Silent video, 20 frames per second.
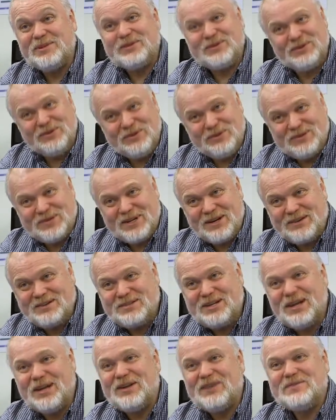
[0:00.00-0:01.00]
introduce
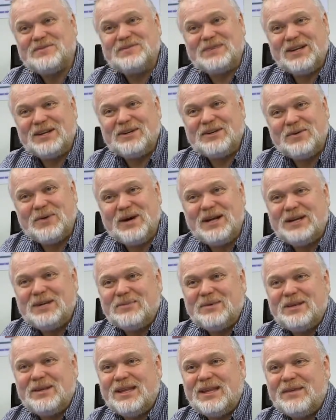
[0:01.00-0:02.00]
ourselves, get acquainted
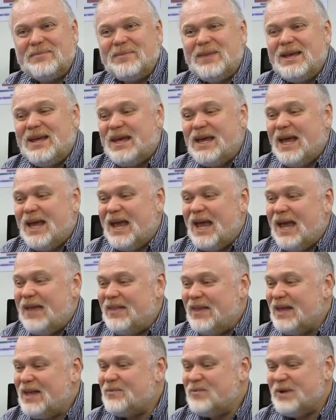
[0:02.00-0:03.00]
with them,
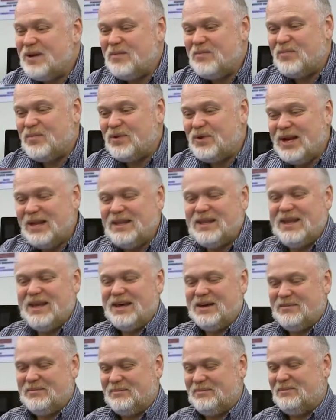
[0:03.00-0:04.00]
and then we bring
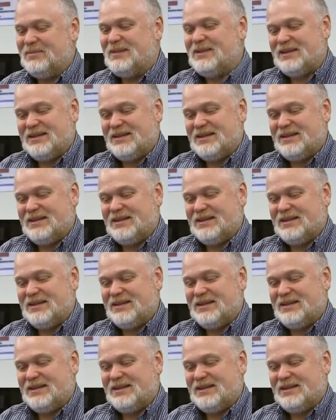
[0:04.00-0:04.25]
them